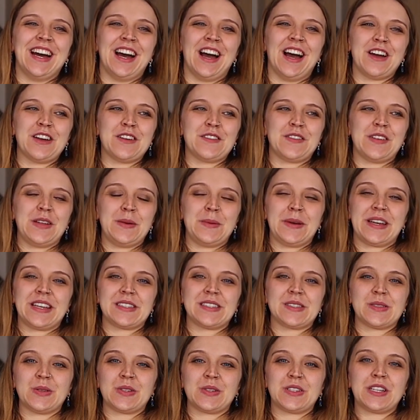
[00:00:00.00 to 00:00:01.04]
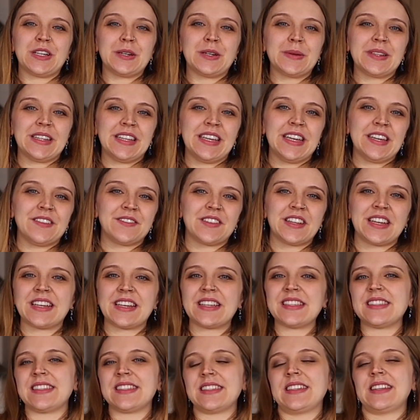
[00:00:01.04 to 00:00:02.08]
hopefully we can sort of chill in the
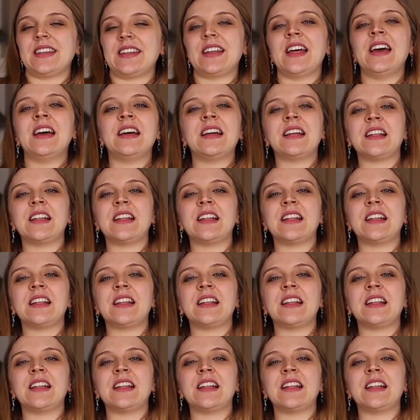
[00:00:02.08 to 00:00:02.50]
evenings and